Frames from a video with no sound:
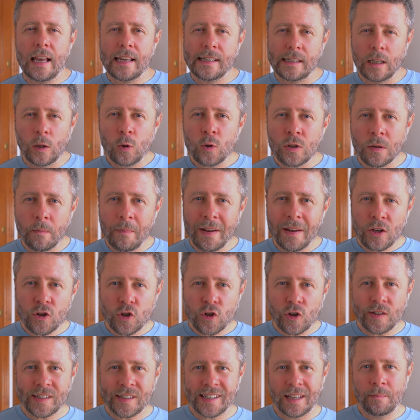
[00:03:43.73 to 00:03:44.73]
Solution
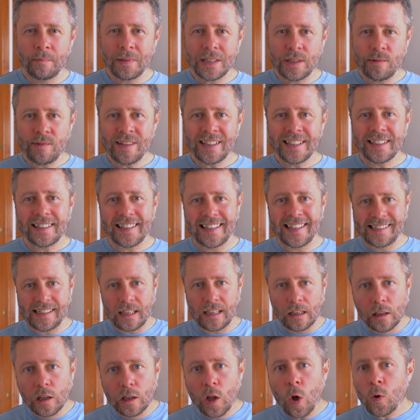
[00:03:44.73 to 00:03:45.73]
managers can be treated
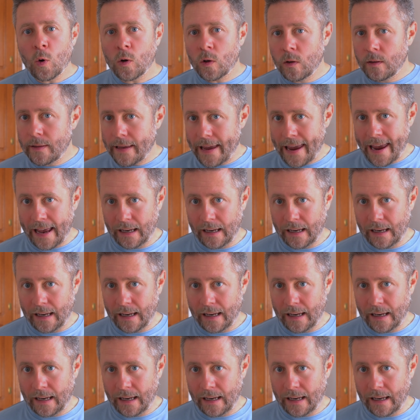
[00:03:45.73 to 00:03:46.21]
as local